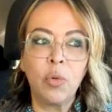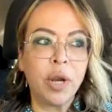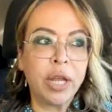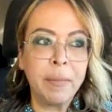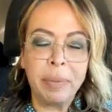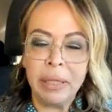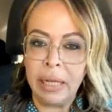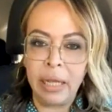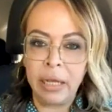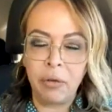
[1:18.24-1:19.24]
So we're
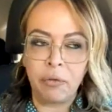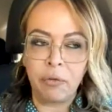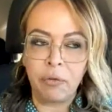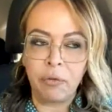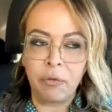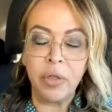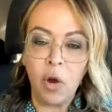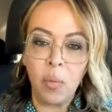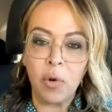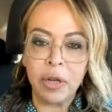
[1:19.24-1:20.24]
completely different. So with
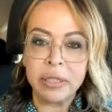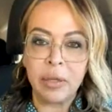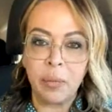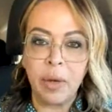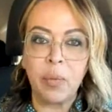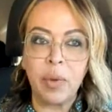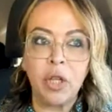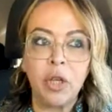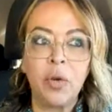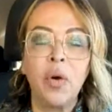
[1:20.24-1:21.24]
home warranty, what
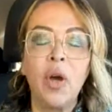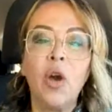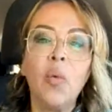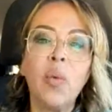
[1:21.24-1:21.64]
we do,